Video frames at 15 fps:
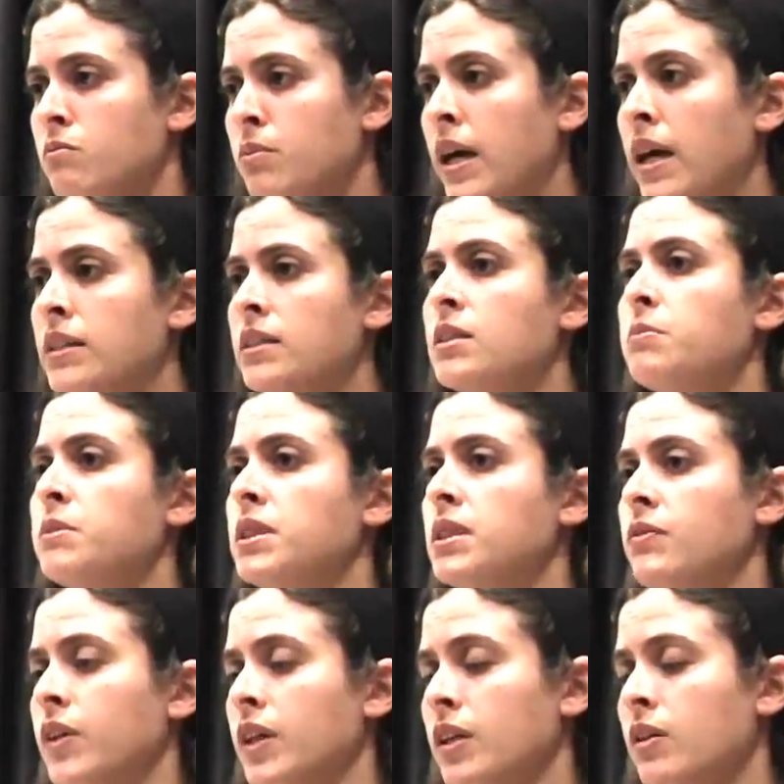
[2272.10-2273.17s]
pet
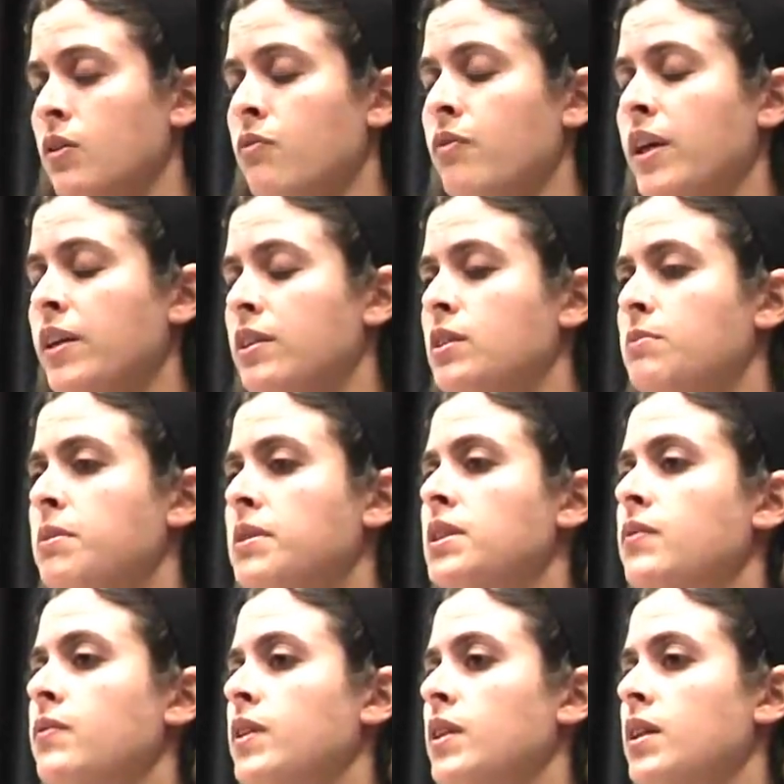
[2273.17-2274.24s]
specific or veterinary
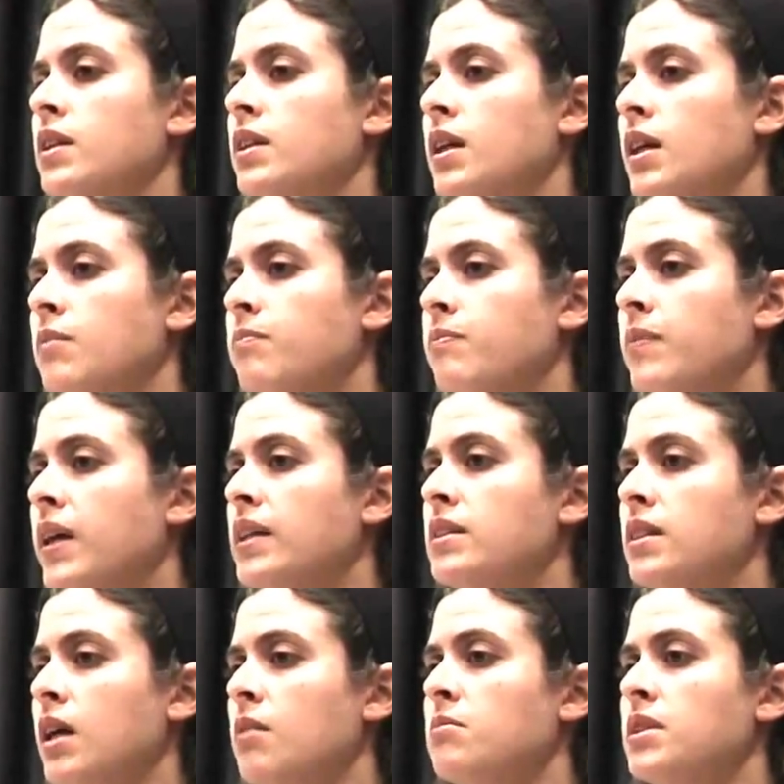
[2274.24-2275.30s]
specific
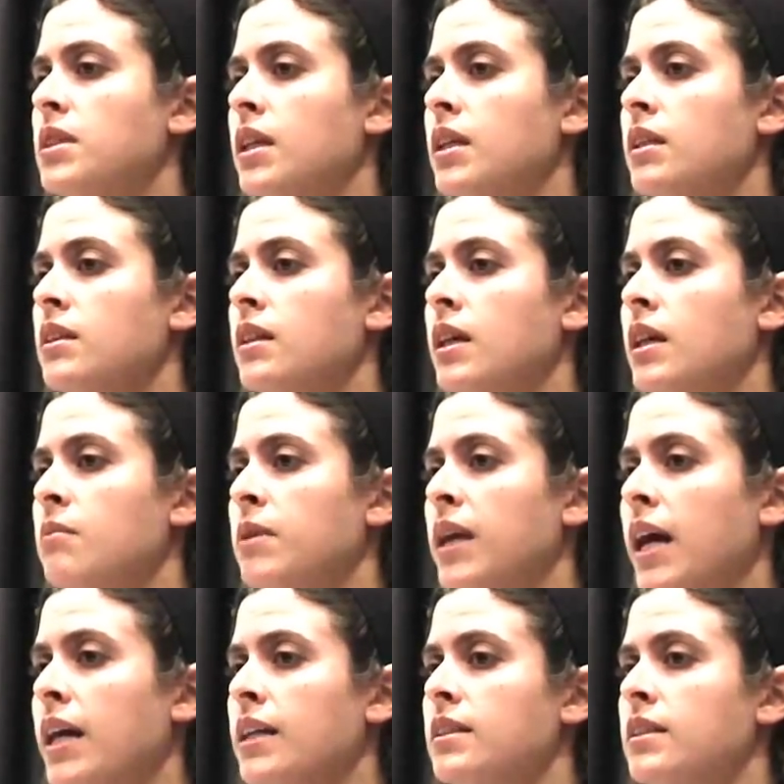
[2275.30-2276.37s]
enzymes that can be
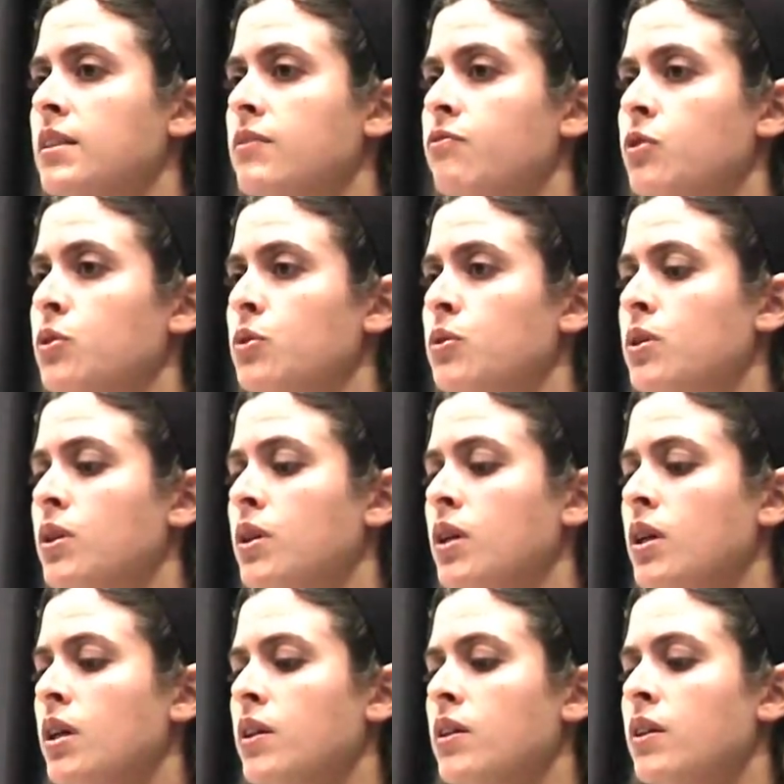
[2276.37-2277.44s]
added to the food.
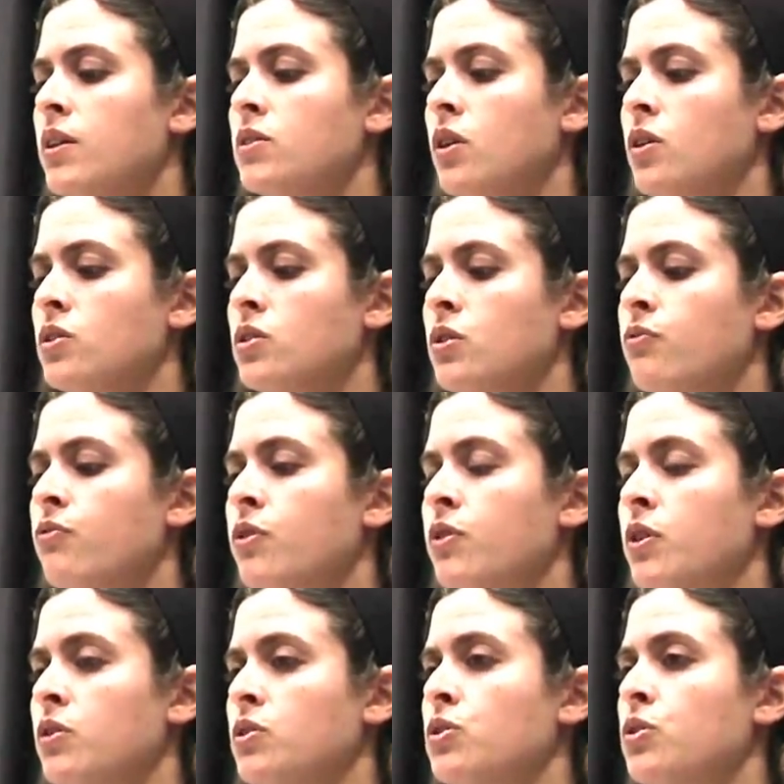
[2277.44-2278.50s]
There's also,
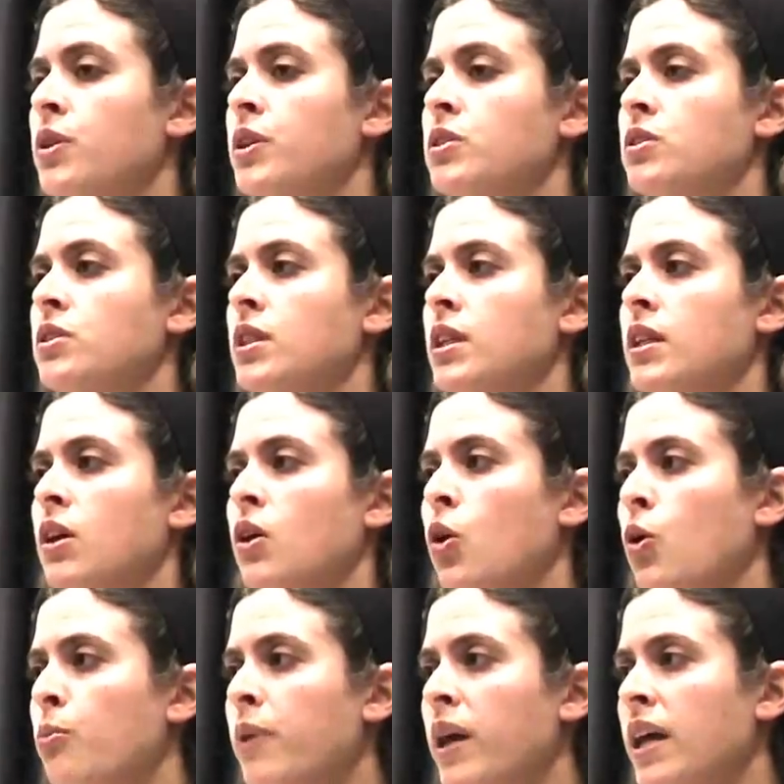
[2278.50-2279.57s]
for those who are interested in a
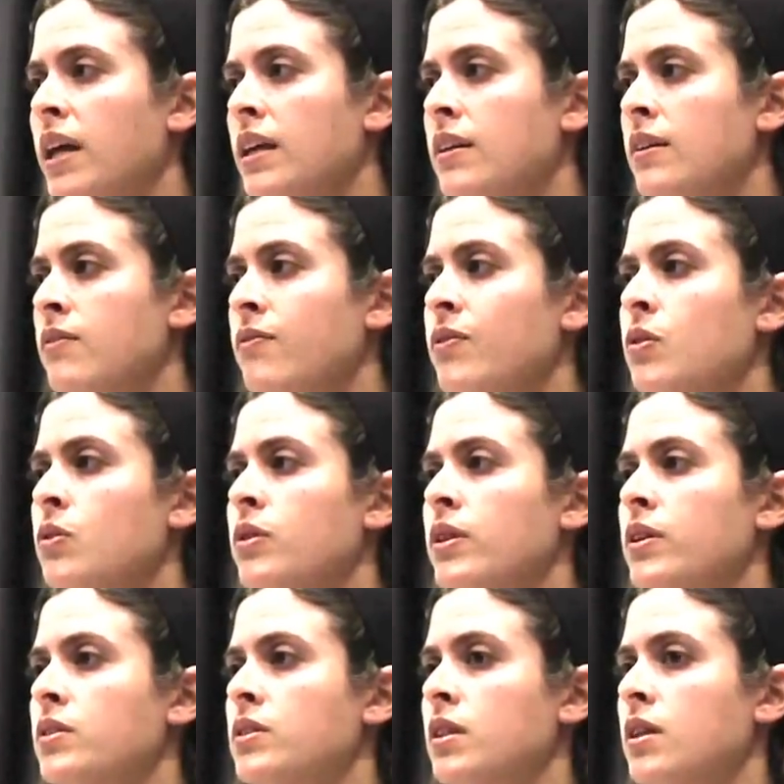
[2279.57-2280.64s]
homemade food,
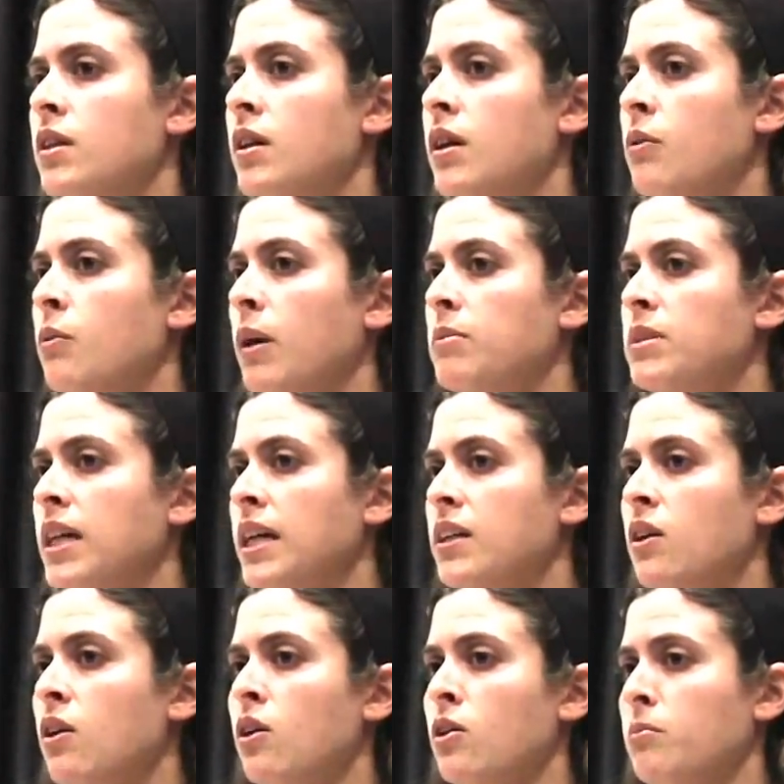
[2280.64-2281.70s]
there's a
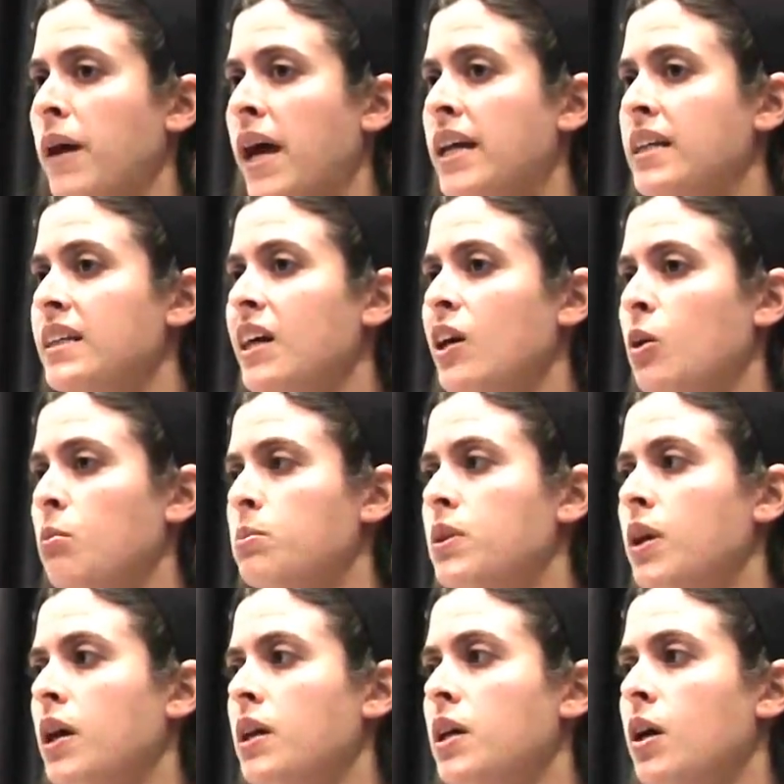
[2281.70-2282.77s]
website called
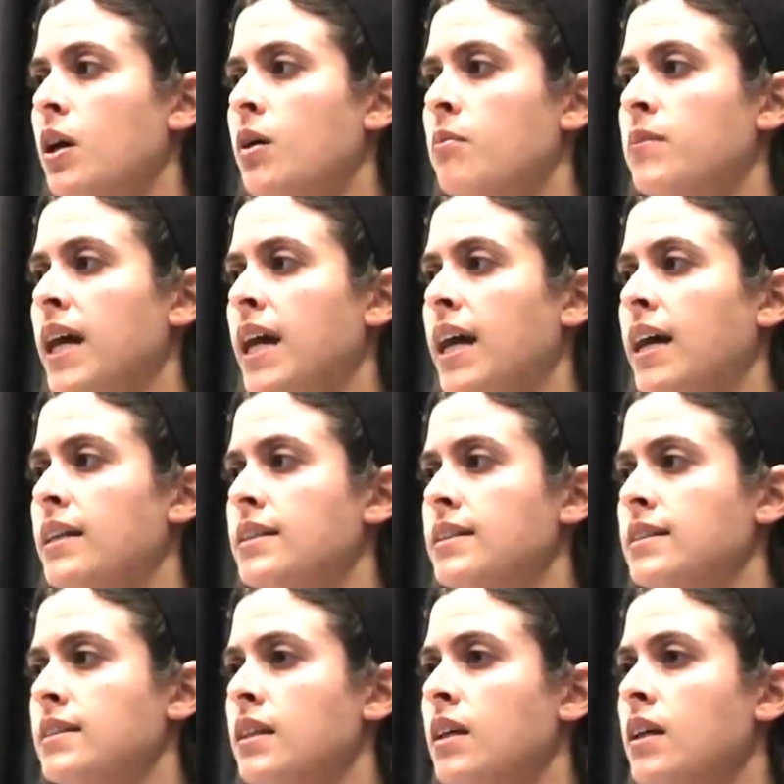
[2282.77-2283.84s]
petkelp.com that
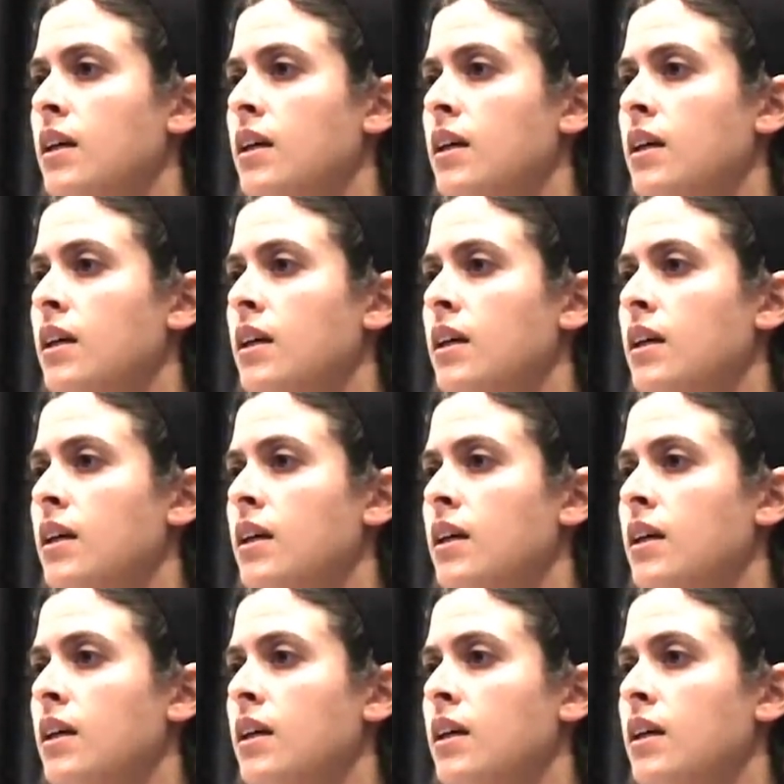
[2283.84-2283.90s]
has